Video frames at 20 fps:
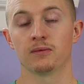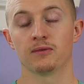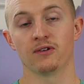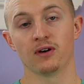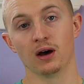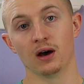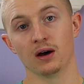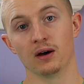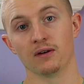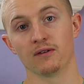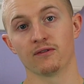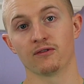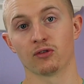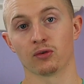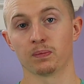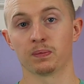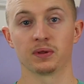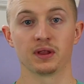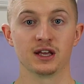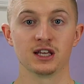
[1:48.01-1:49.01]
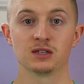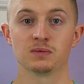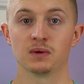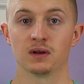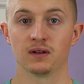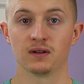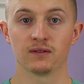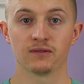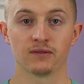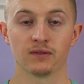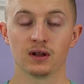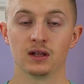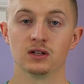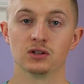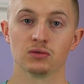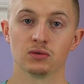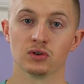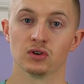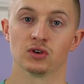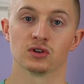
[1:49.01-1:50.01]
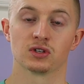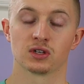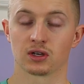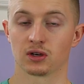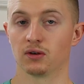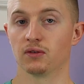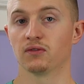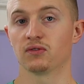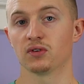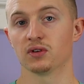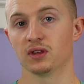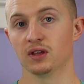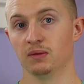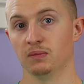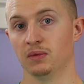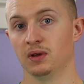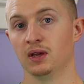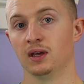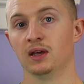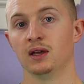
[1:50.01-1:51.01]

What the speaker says: for placement into a nursing home for them.